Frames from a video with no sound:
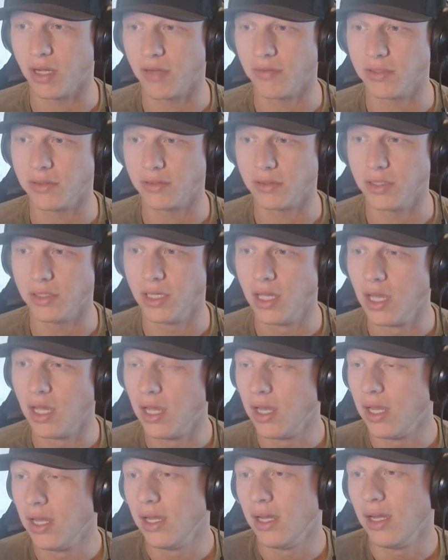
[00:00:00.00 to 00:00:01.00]
obviously.
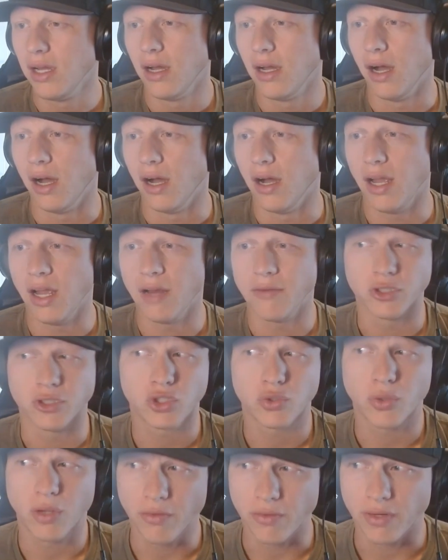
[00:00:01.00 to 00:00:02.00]
Uh,
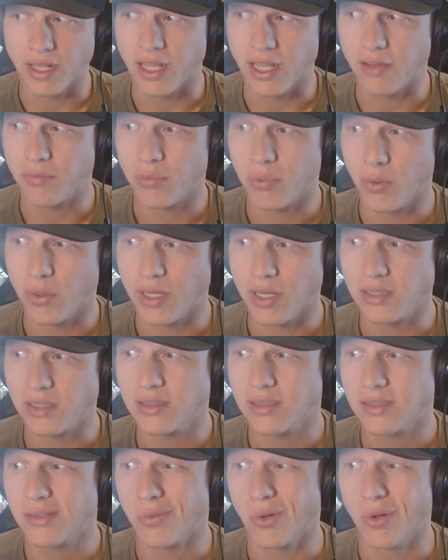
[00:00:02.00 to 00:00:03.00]
averaged 12 and a half
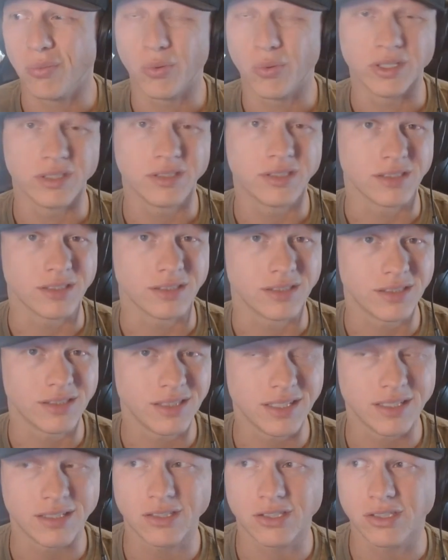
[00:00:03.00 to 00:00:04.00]
points, 1.6
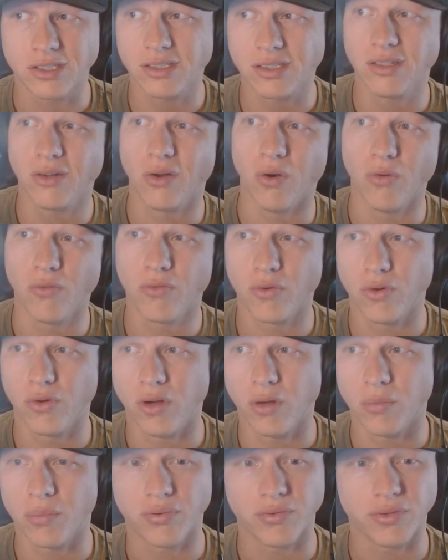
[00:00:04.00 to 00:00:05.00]
assists, just an
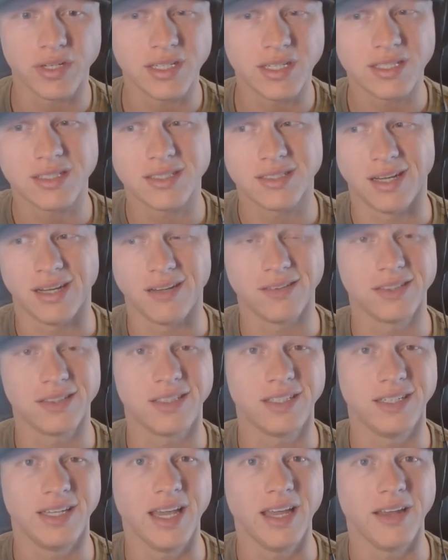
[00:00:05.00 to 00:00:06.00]
overall pretty
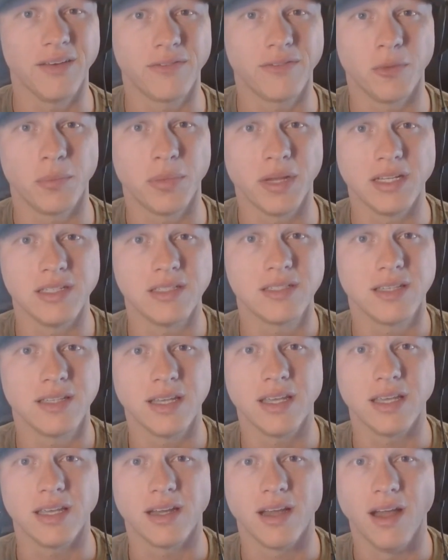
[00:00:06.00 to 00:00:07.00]
solid get for Penn
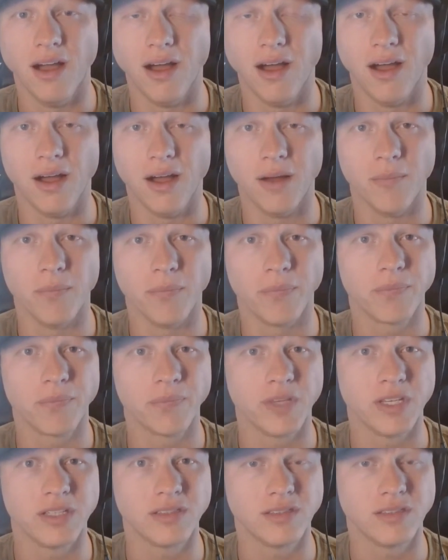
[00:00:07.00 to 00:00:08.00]
State. Um,
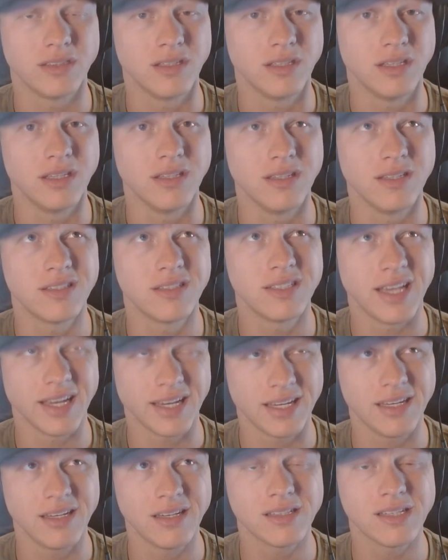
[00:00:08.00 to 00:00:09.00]
this is the
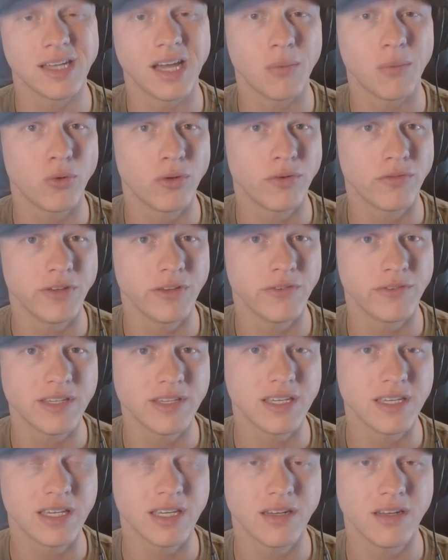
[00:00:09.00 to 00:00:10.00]
second top 150
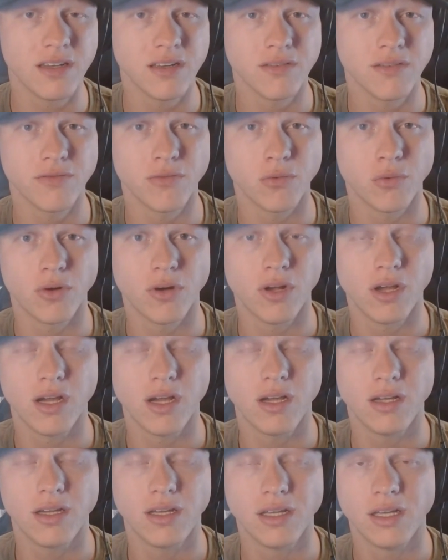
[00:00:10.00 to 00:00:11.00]
kid for
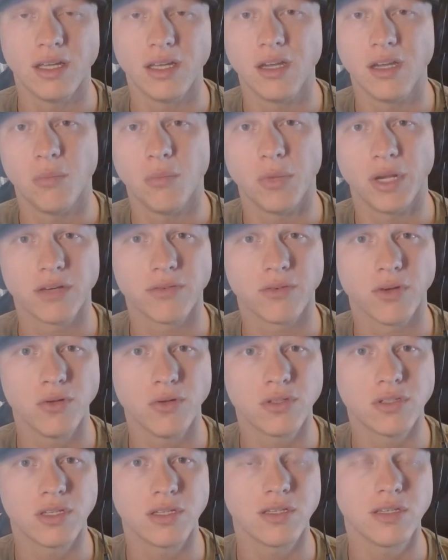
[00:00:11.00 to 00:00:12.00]
uh, Mike
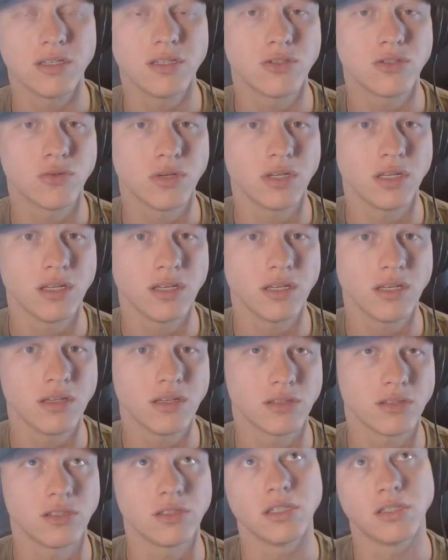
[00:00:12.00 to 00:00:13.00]
Rhoades since he's joined the,
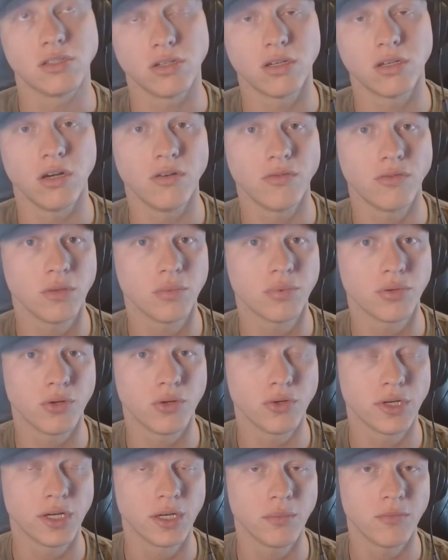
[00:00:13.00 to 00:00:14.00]
since he took over the
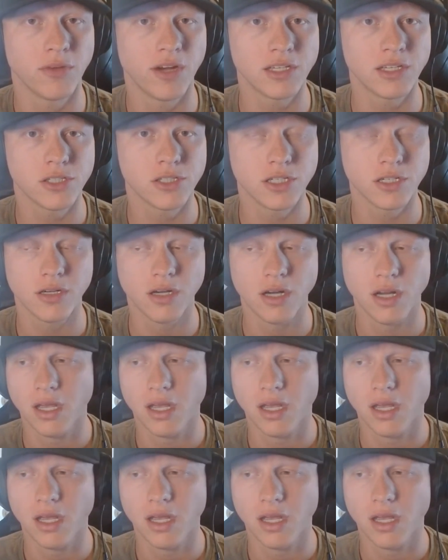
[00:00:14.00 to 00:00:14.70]
program last year